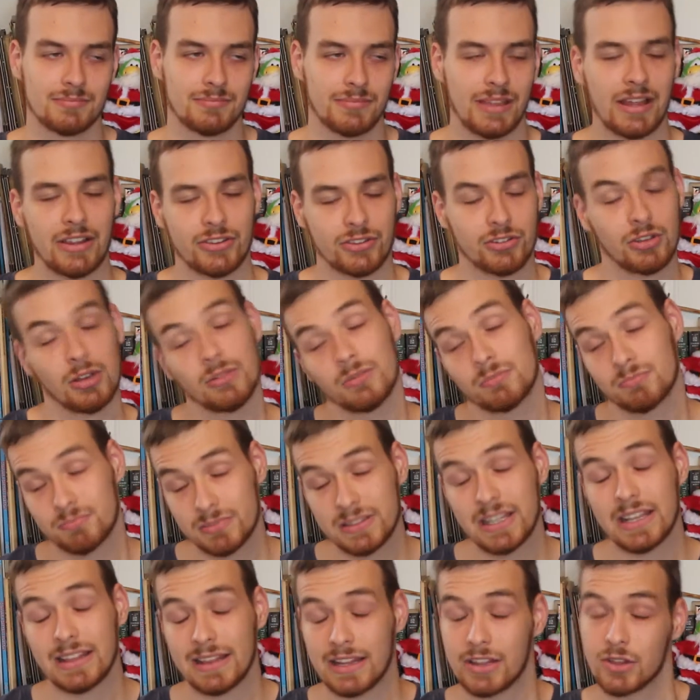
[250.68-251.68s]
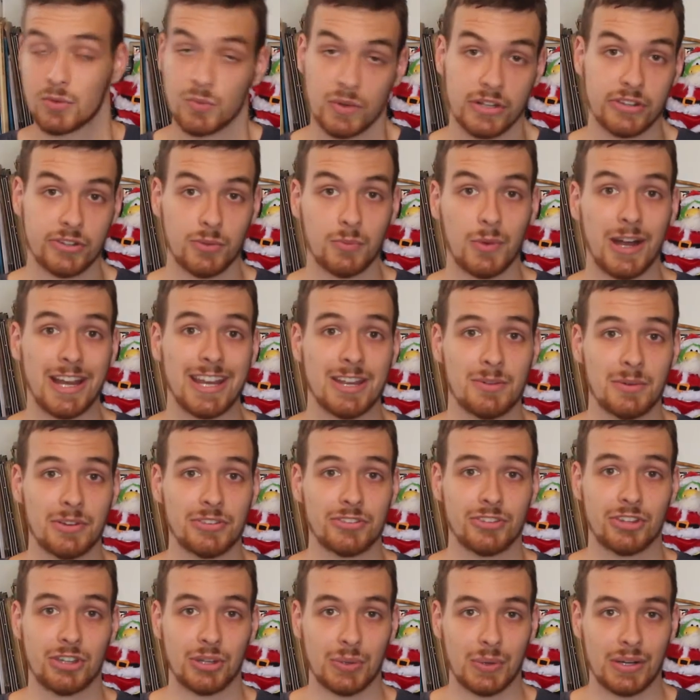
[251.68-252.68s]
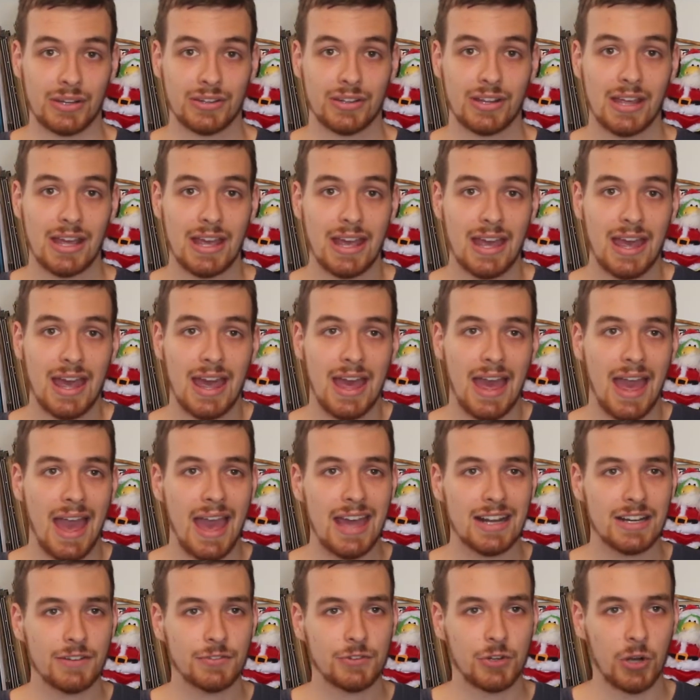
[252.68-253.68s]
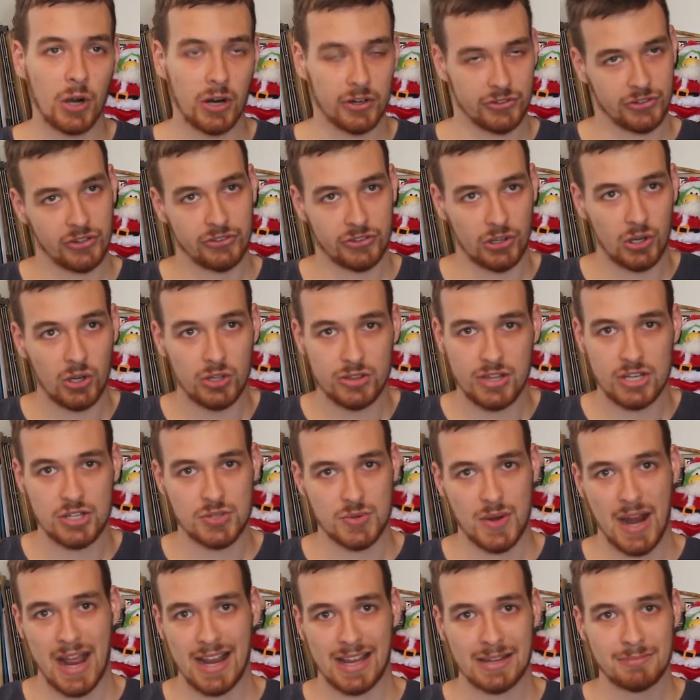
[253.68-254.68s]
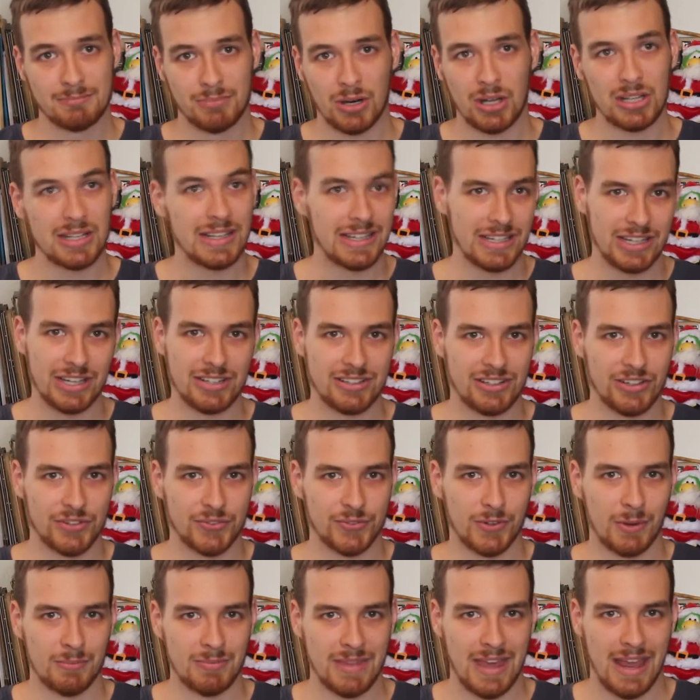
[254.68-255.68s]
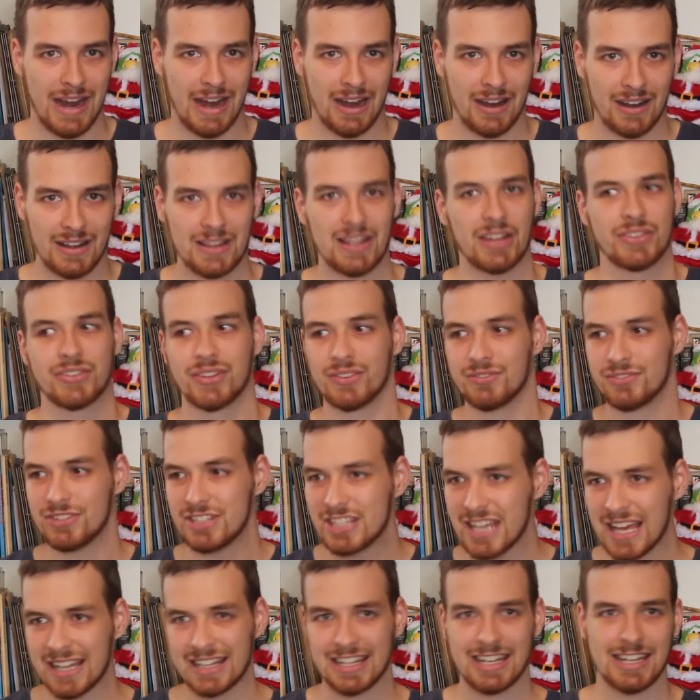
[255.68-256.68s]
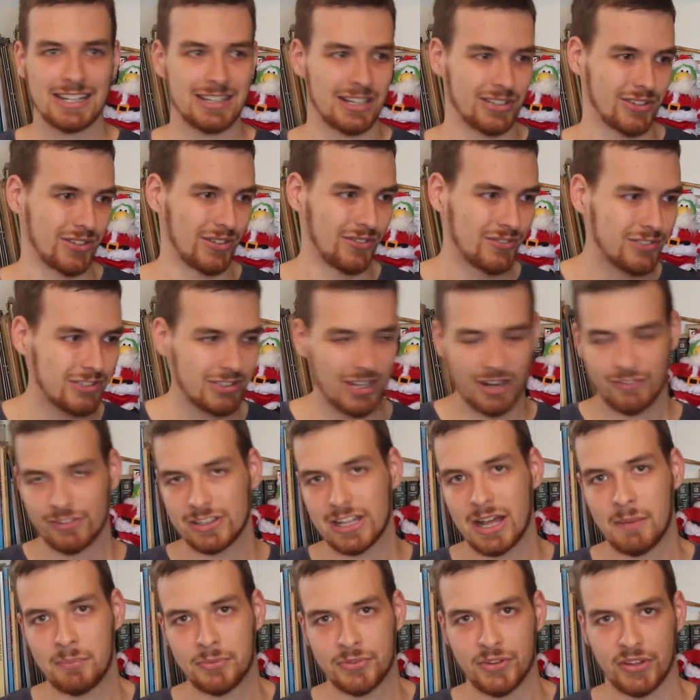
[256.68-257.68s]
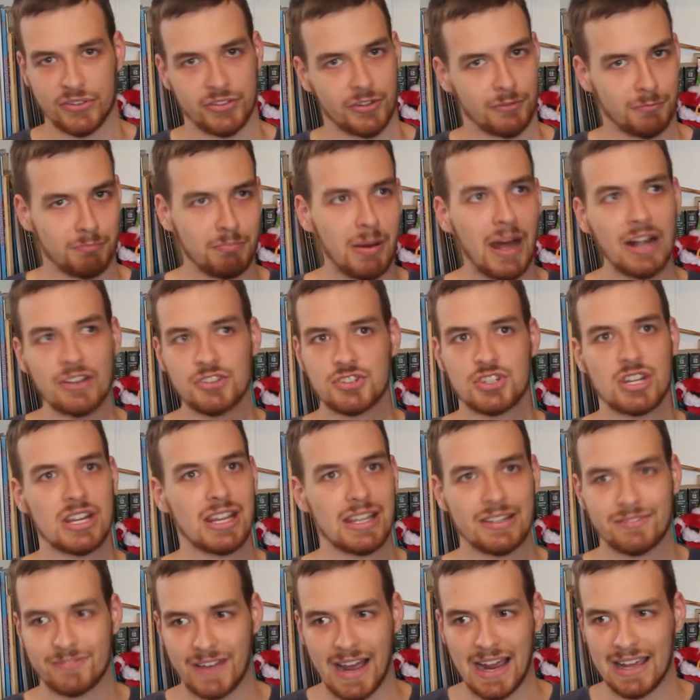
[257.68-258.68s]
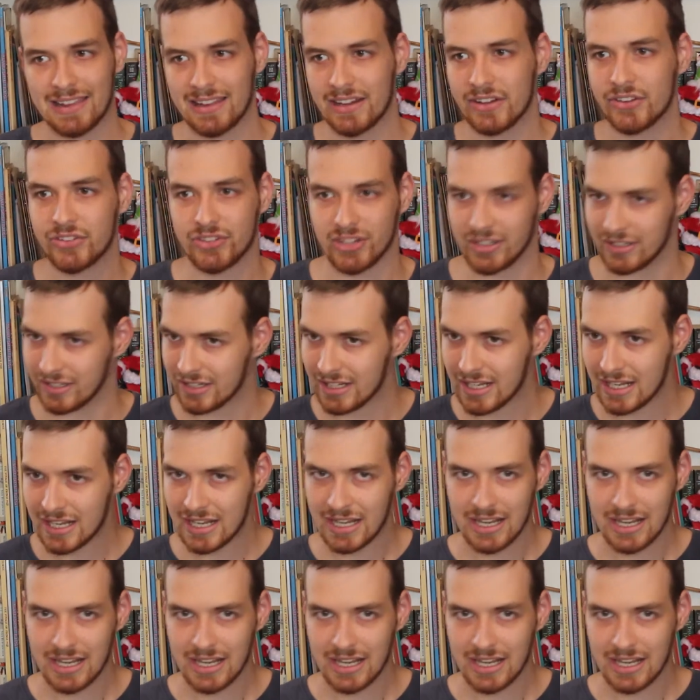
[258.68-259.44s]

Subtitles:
That's completely the reason why he wants to do it. And of course, it's all the Dragon Ball-y goodness from there. Lots of yelling, lots of level-ups, lots of punching and violence, and